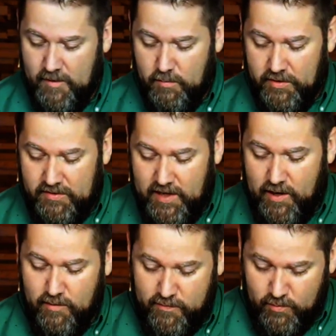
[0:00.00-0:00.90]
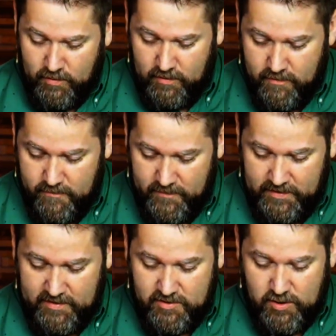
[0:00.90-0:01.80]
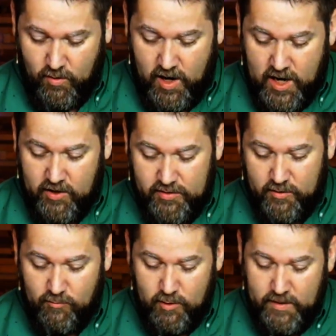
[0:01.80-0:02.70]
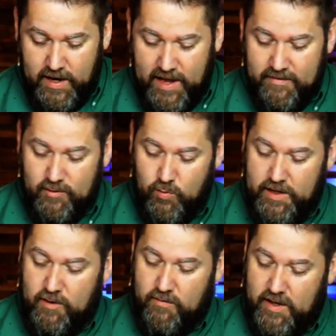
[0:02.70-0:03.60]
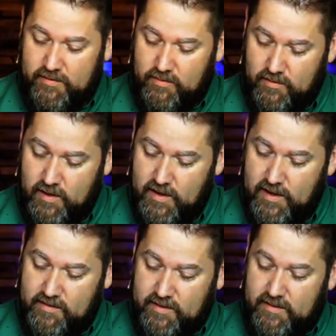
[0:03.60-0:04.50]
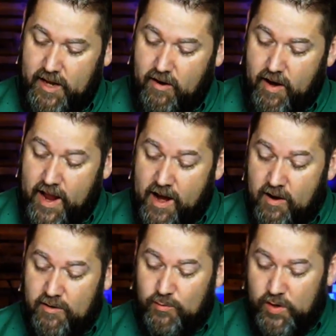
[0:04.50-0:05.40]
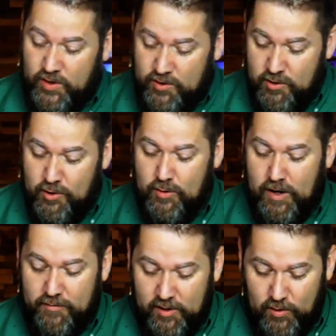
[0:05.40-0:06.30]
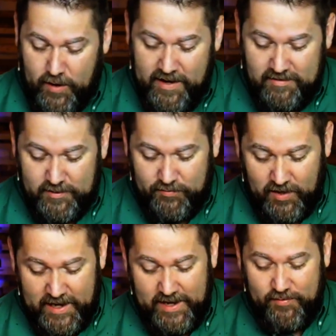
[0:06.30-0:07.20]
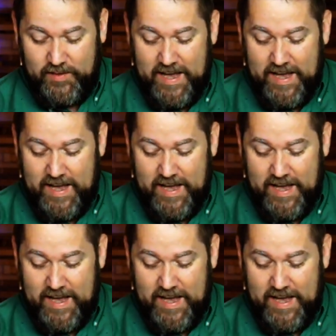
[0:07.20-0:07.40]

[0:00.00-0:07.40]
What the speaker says: most cared for. He says, show honor to the woman as the weaker vessel, since they are heirs with you of the grace of life.